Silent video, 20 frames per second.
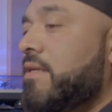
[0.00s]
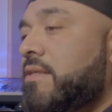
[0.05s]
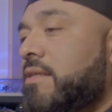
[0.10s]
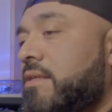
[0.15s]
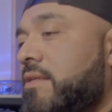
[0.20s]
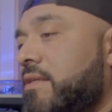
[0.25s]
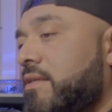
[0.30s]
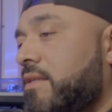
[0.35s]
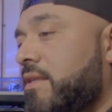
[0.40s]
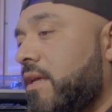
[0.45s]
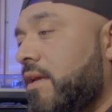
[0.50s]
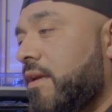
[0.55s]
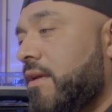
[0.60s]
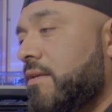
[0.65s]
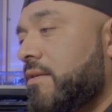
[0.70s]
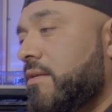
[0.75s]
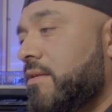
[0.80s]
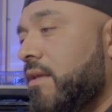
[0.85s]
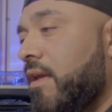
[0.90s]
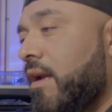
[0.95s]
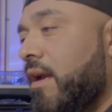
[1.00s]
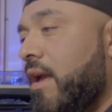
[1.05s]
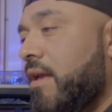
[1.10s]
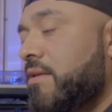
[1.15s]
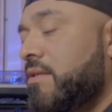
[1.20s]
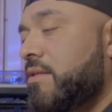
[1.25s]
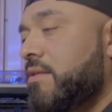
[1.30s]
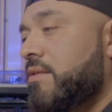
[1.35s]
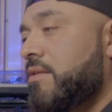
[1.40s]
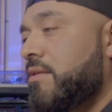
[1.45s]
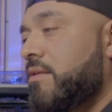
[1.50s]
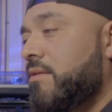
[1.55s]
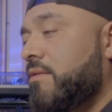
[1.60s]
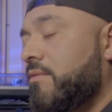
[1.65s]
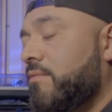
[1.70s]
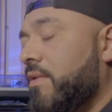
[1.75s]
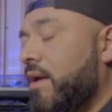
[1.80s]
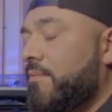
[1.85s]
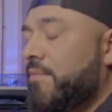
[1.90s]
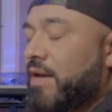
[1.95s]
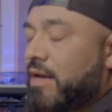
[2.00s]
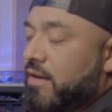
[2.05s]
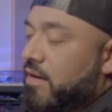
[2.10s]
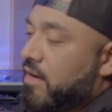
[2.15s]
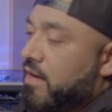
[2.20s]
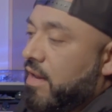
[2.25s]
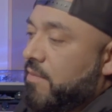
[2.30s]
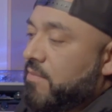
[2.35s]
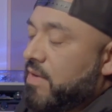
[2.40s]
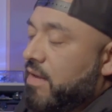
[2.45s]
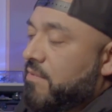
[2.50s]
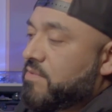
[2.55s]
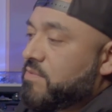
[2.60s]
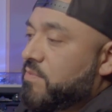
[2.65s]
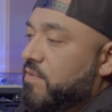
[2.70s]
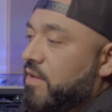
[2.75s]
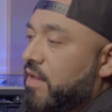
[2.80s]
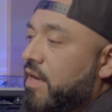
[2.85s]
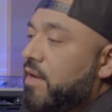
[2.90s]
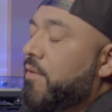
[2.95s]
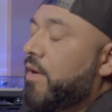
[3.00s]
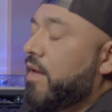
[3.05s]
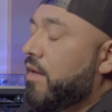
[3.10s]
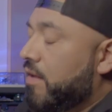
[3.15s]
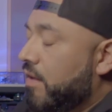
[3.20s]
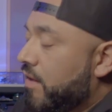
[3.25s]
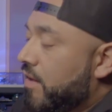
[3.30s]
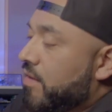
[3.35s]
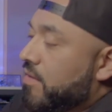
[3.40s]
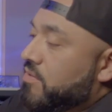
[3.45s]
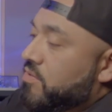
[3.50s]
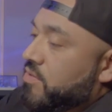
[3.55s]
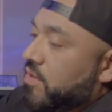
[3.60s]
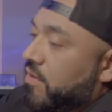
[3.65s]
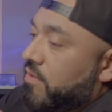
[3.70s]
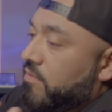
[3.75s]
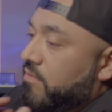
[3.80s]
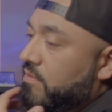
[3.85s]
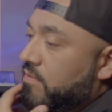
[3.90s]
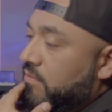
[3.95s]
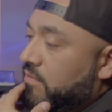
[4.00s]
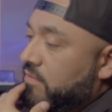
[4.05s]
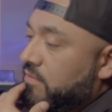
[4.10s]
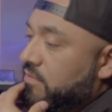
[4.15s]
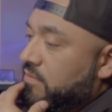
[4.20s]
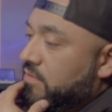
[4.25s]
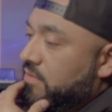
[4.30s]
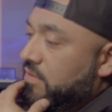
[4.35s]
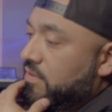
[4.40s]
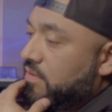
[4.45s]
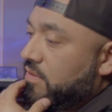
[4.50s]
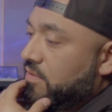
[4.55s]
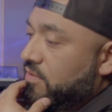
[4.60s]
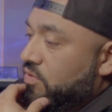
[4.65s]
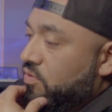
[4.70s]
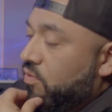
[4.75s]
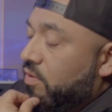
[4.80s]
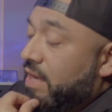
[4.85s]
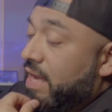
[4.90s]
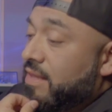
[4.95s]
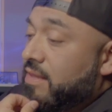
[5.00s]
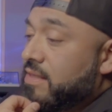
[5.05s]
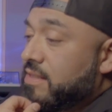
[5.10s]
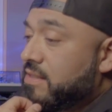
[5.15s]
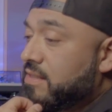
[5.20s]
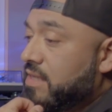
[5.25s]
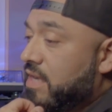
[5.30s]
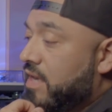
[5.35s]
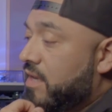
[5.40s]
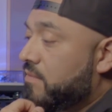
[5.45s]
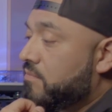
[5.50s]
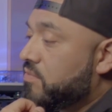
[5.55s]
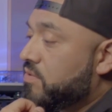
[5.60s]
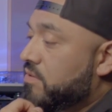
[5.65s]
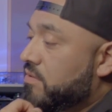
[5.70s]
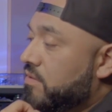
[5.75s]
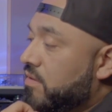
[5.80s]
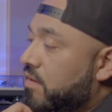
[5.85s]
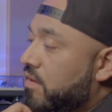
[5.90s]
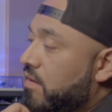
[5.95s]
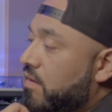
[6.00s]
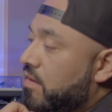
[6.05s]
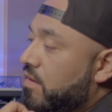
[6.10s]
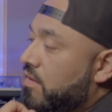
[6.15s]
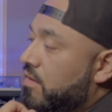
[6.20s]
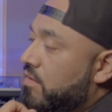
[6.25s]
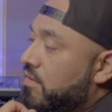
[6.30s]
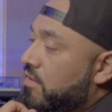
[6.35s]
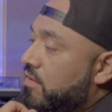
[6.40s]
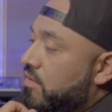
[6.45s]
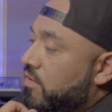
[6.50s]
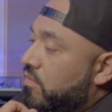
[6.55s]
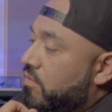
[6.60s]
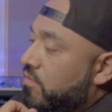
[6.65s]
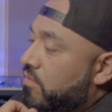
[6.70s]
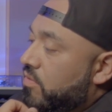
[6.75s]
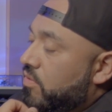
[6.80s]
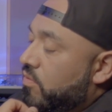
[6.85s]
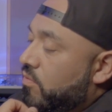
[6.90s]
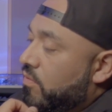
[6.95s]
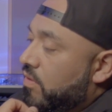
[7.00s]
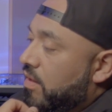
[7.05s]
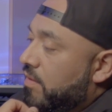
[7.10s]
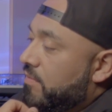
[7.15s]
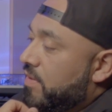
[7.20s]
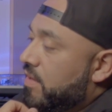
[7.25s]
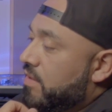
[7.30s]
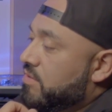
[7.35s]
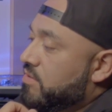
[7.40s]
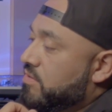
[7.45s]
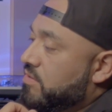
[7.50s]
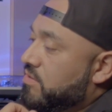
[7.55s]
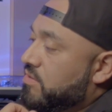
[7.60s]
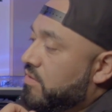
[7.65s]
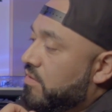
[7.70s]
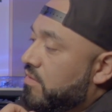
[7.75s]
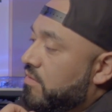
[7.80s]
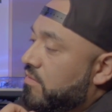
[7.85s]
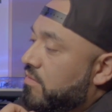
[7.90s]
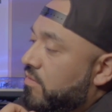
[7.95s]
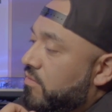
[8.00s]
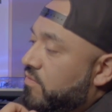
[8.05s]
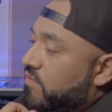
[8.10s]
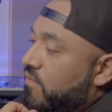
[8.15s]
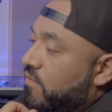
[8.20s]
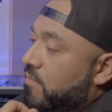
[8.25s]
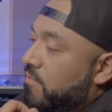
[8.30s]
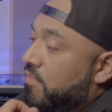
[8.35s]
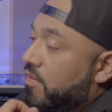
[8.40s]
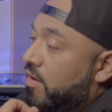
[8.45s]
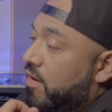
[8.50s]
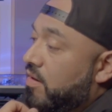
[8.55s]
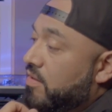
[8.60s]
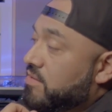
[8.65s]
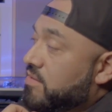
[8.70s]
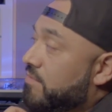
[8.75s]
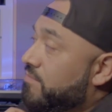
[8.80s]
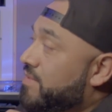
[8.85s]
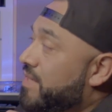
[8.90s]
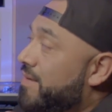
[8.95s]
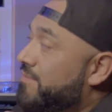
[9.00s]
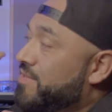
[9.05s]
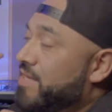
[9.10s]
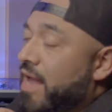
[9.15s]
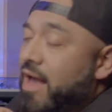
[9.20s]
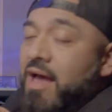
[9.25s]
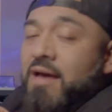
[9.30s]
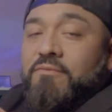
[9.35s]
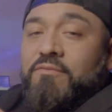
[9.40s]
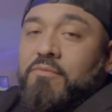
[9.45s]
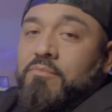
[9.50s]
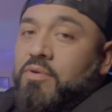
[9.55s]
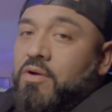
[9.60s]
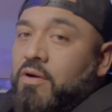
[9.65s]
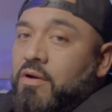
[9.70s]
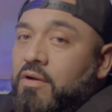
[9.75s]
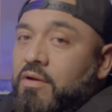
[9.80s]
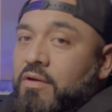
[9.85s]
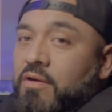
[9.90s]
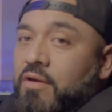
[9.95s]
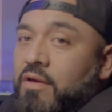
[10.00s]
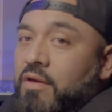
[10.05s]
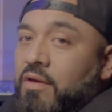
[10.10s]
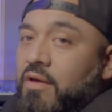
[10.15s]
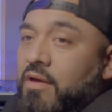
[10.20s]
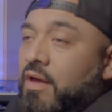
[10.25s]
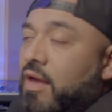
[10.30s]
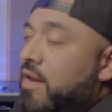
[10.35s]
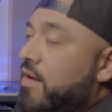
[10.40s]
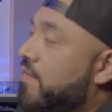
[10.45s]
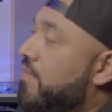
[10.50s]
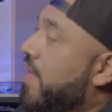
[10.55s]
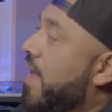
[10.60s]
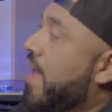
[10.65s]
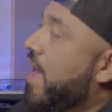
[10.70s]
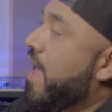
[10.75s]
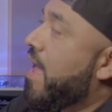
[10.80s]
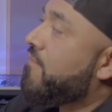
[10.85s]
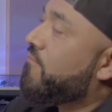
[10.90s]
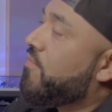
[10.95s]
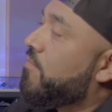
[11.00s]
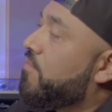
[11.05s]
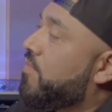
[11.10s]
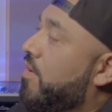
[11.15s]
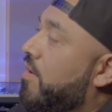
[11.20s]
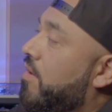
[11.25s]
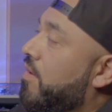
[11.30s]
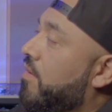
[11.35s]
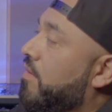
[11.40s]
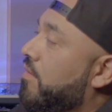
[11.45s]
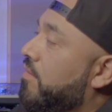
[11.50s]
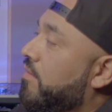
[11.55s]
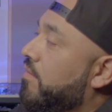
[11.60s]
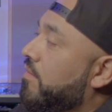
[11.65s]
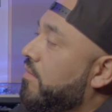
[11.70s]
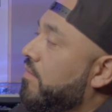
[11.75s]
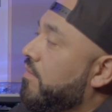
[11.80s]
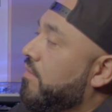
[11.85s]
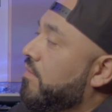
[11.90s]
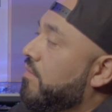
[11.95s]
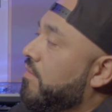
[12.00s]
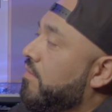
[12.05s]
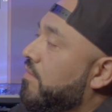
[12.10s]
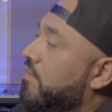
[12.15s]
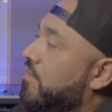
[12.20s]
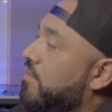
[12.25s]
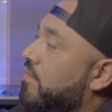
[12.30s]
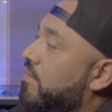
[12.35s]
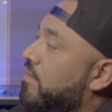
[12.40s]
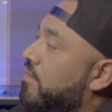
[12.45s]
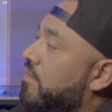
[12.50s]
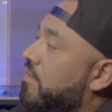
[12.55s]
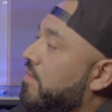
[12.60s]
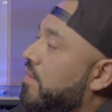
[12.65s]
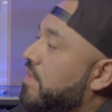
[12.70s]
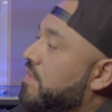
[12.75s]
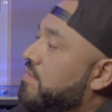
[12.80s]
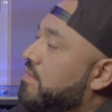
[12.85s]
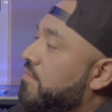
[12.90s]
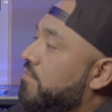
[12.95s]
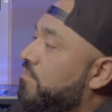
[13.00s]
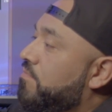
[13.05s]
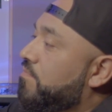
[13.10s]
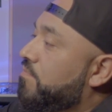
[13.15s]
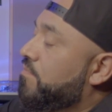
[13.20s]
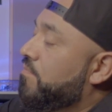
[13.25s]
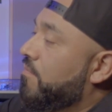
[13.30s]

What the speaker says: listen to things like well, I'm not going to name names, but anyway. So you get the stems, you limit it to a bar, sometimes half a bar, and in that half a bar is the